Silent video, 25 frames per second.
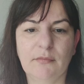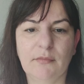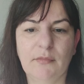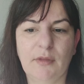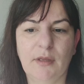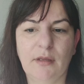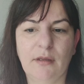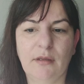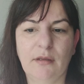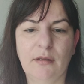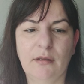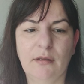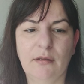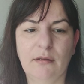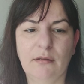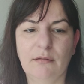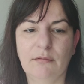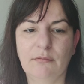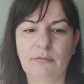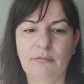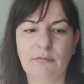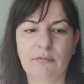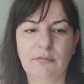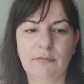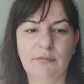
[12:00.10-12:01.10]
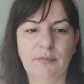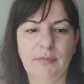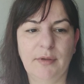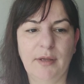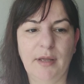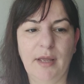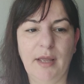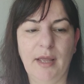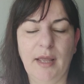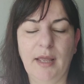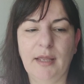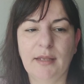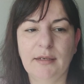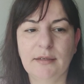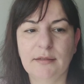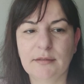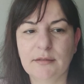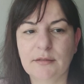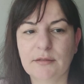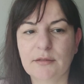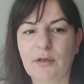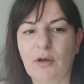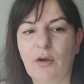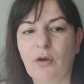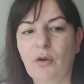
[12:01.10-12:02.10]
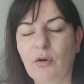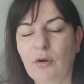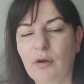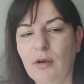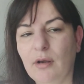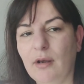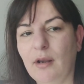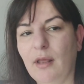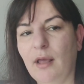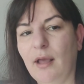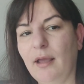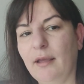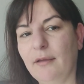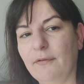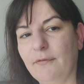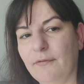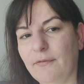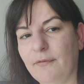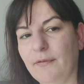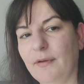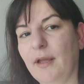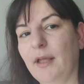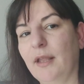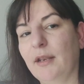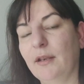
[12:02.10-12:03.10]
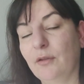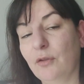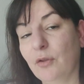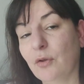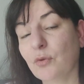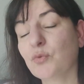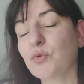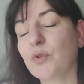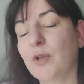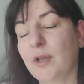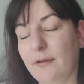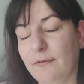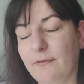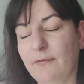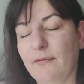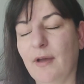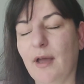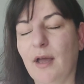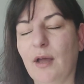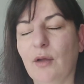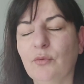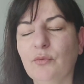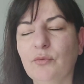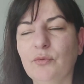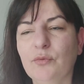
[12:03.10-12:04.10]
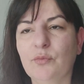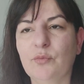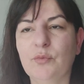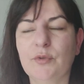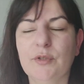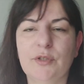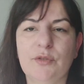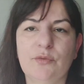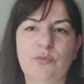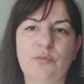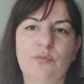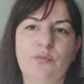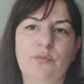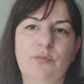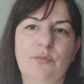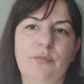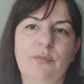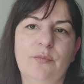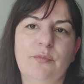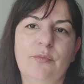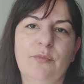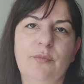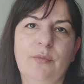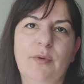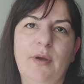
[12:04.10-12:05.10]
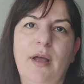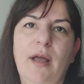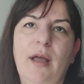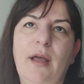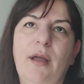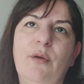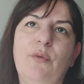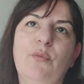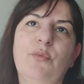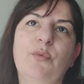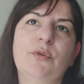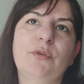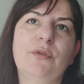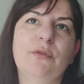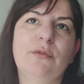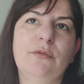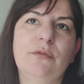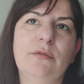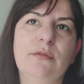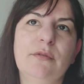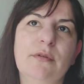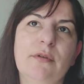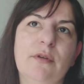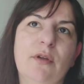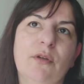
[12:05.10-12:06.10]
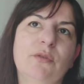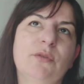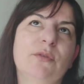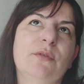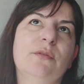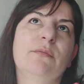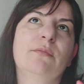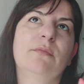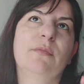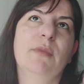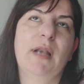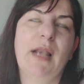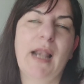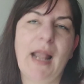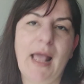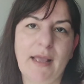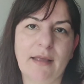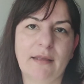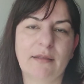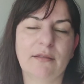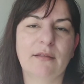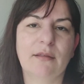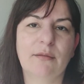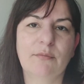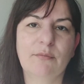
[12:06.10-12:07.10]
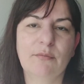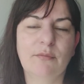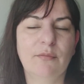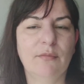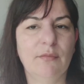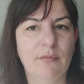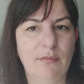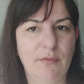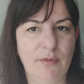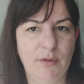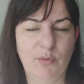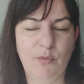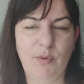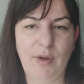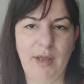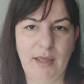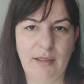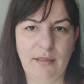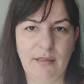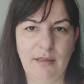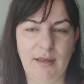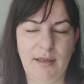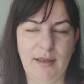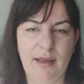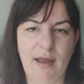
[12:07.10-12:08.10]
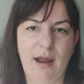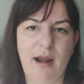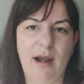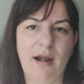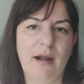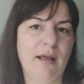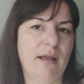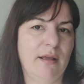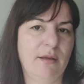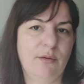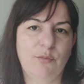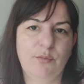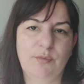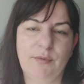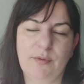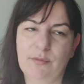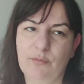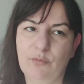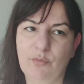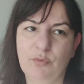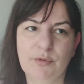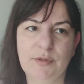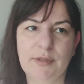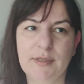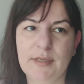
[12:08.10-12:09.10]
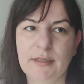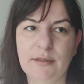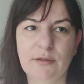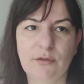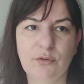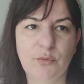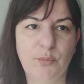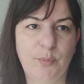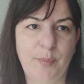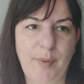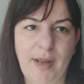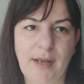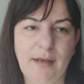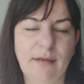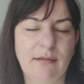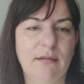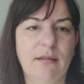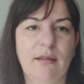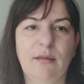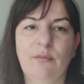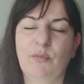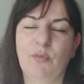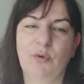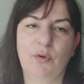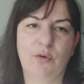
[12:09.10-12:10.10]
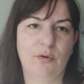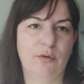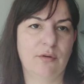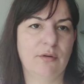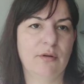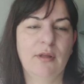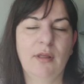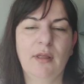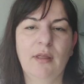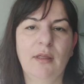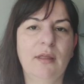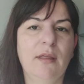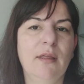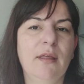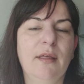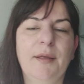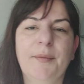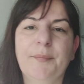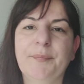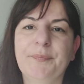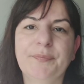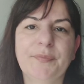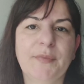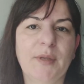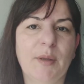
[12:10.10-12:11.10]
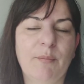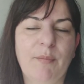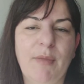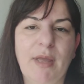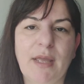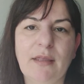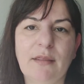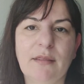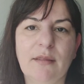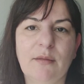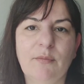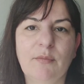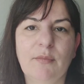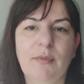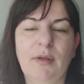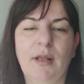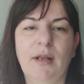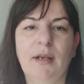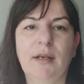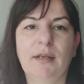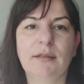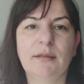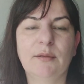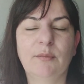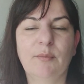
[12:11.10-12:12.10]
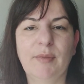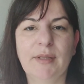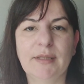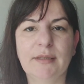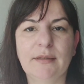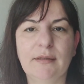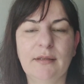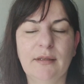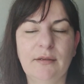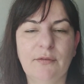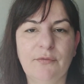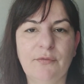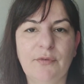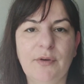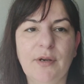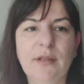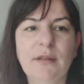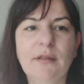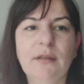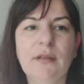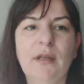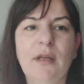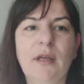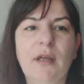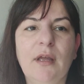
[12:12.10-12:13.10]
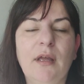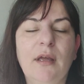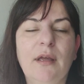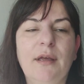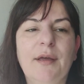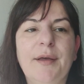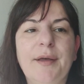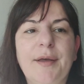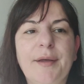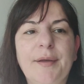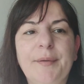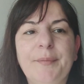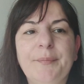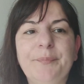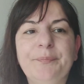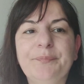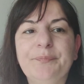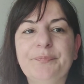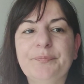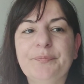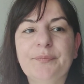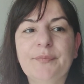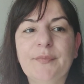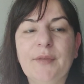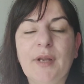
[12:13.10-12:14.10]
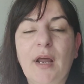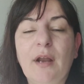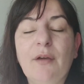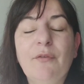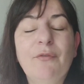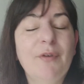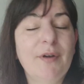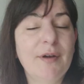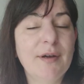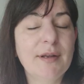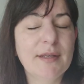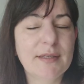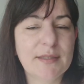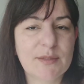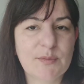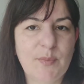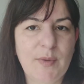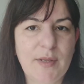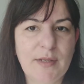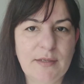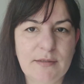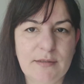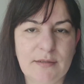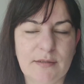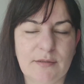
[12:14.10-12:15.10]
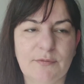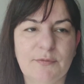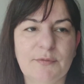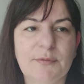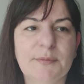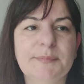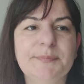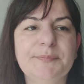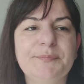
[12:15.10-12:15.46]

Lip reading: And those I found, which I would not like them the way they are, I would need to paint them or make them a little bit different, are very expensive.